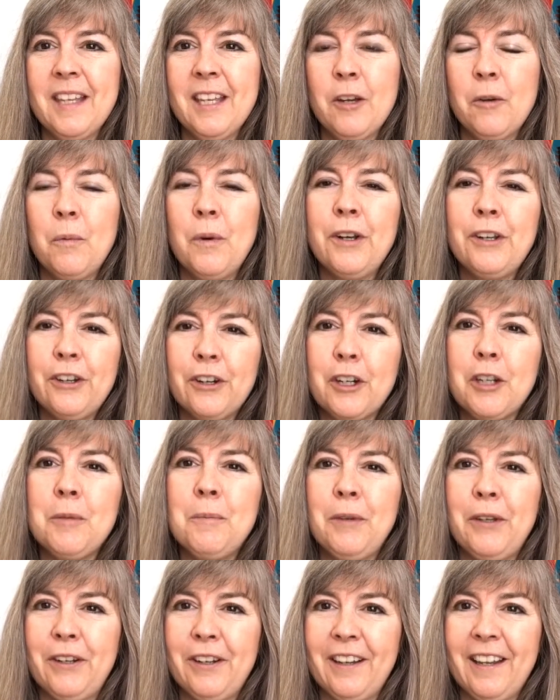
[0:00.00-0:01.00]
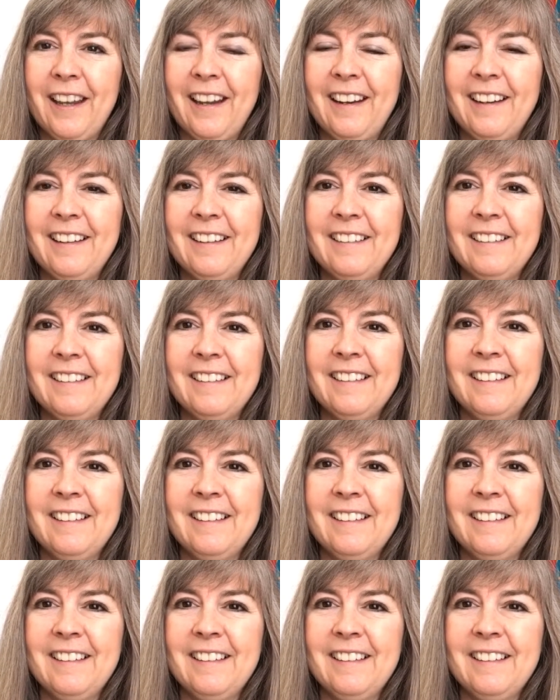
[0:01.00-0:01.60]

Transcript: when you're communicating.